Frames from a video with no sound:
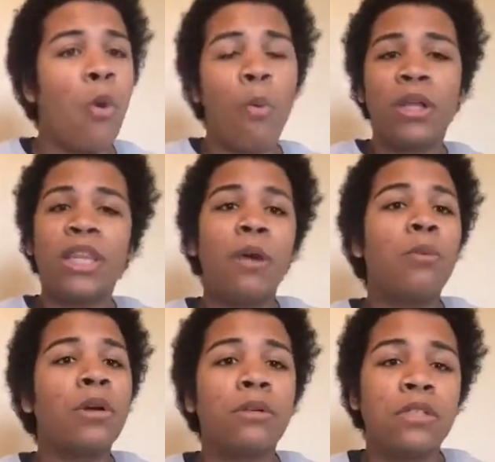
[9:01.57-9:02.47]
what they
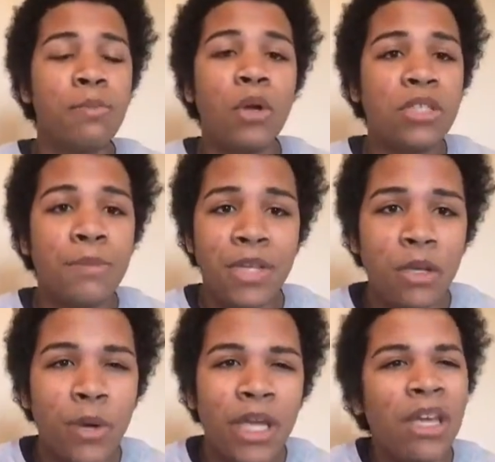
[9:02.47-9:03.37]
weren't supposed to be
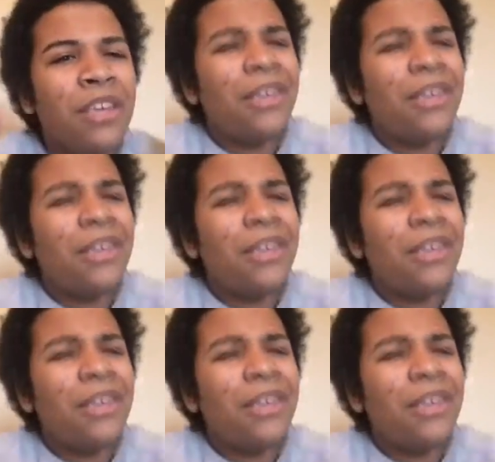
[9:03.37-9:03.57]
doing.